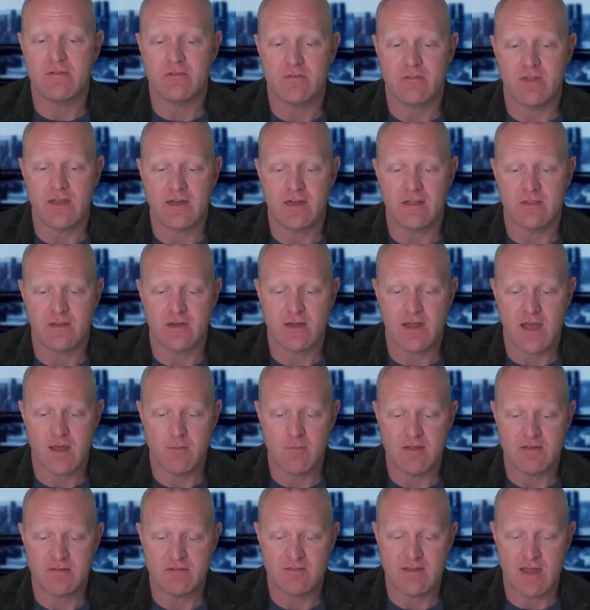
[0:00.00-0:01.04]
guys think in the
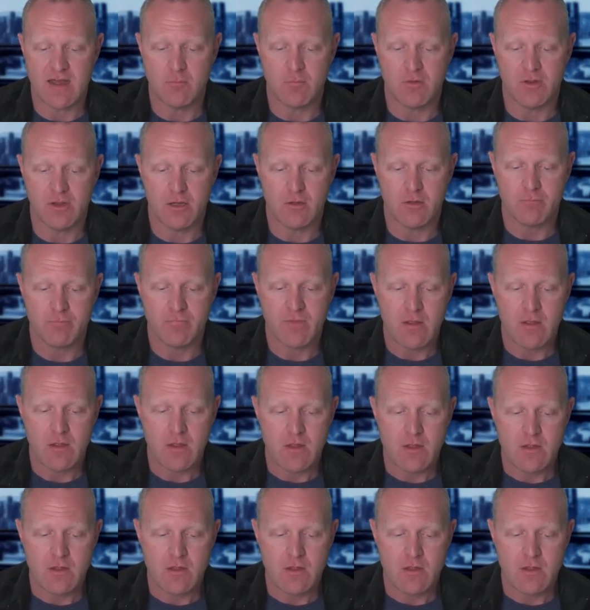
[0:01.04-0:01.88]
comments down below.